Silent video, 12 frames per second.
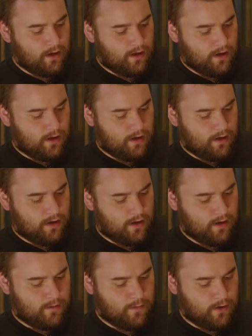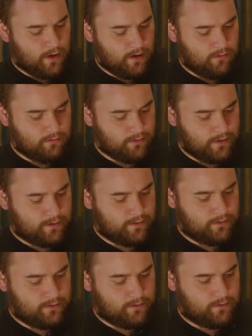Okay,
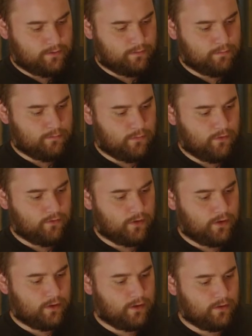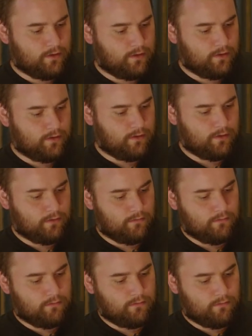let's move on.
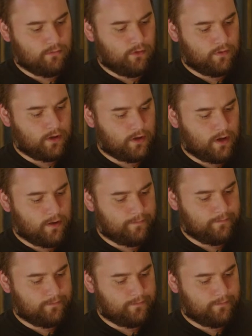Moving on up.